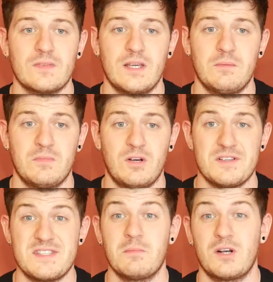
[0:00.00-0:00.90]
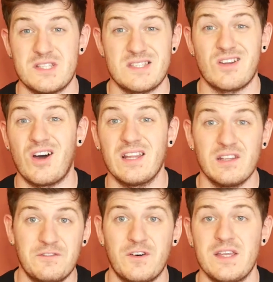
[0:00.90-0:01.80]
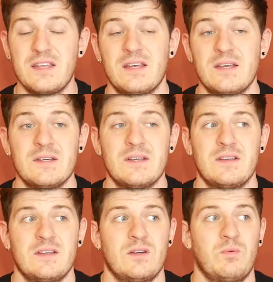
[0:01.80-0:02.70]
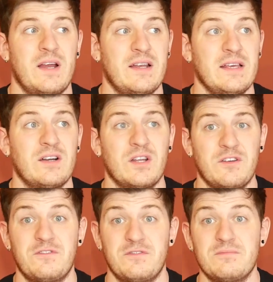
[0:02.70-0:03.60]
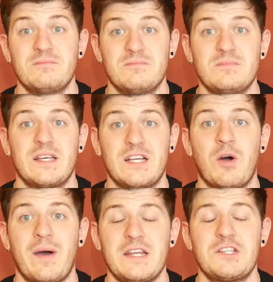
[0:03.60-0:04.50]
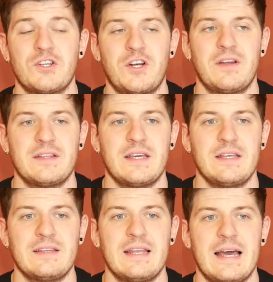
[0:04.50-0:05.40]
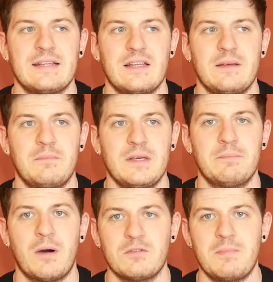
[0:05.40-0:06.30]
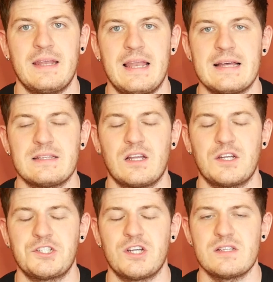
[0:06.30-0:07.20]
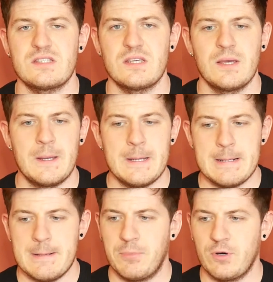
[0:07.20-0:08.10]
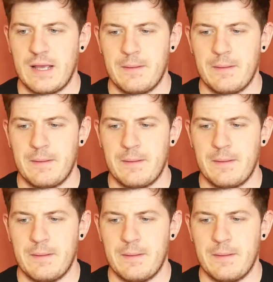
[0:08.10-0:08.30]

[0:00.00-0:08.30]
or a similar style of fight, where they go at each other and both men land a lot of shots. But